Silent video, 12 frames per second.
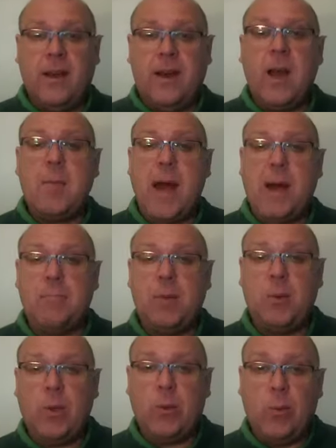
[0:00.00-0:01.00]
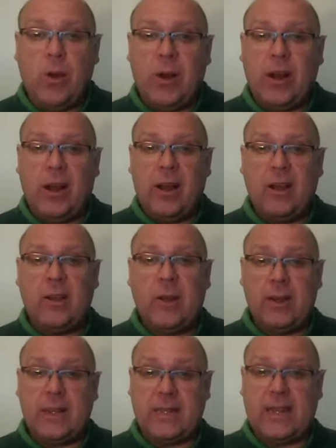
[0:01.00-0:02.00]
I am happy with what
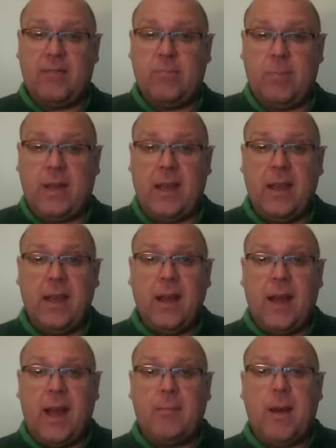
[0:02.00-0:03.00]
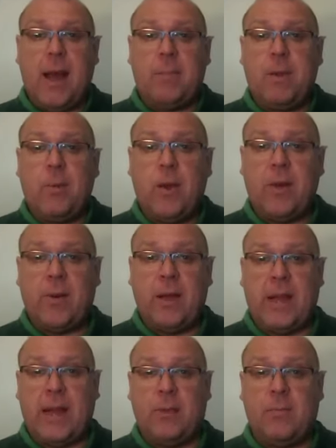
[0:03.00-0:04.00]
God has given me. I am happy where I
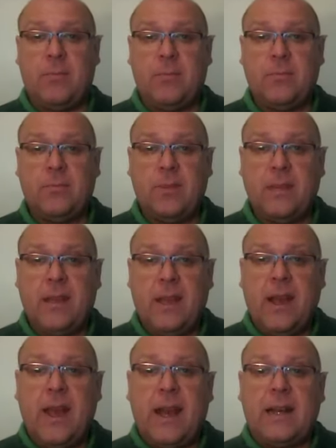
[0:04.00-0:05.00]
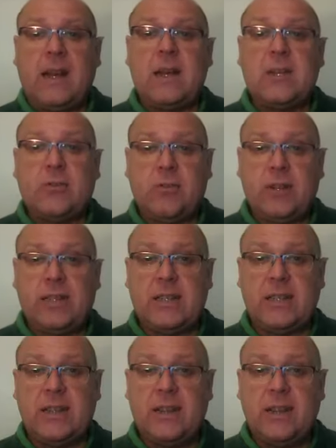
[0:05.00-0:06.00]
am, and I
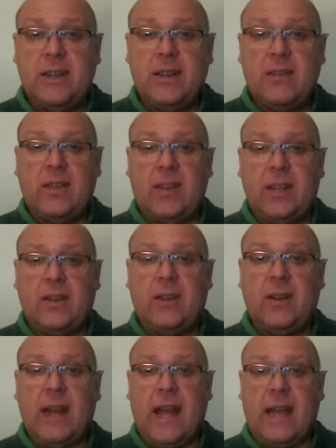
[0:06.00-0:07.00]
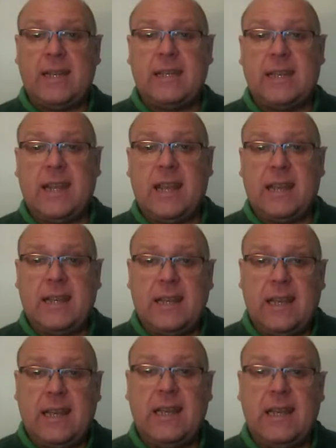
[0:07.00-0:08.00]
trust that God has
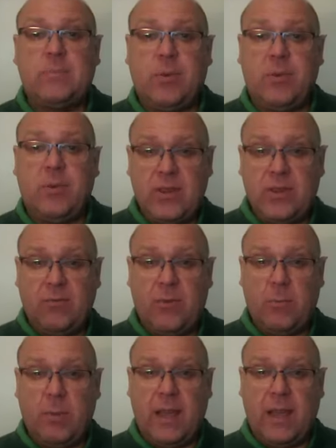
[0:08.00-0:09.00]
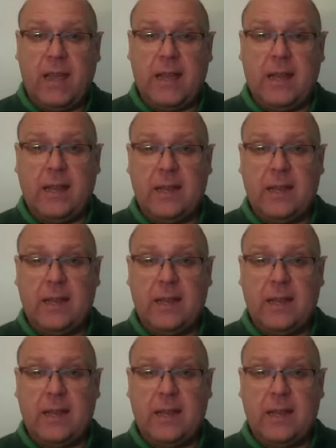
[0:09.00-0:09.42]
his provision for me here.